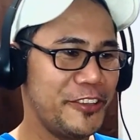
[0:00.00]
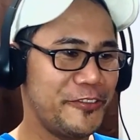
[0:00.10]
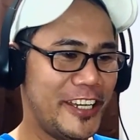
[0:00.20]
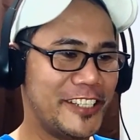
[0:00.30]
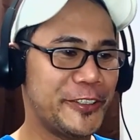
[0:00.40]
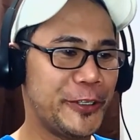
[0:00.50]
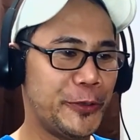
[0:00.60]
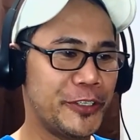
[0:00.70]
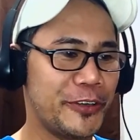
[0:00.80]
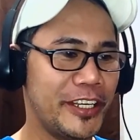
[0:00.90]
The fans are
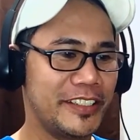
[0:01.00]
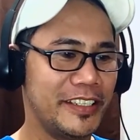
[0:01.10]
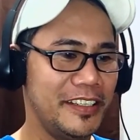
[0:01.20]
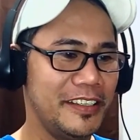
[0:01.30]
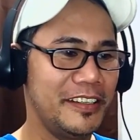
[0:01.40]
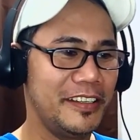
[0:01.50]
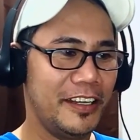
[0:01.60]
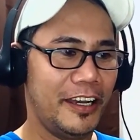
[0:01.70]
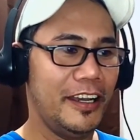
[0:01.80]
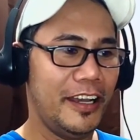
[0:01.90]
going crazy.
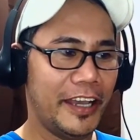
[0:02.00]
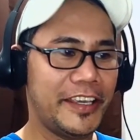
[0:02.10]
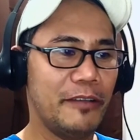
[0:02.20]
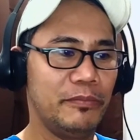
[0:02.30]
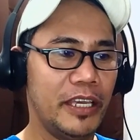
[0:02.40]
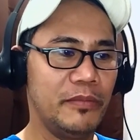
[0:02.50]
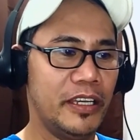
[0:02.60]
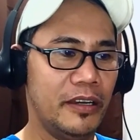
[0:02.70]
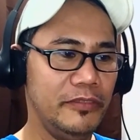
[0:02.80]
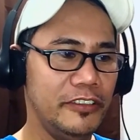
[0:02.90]
I can't blame
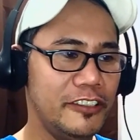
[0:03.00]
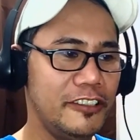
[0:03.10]
them.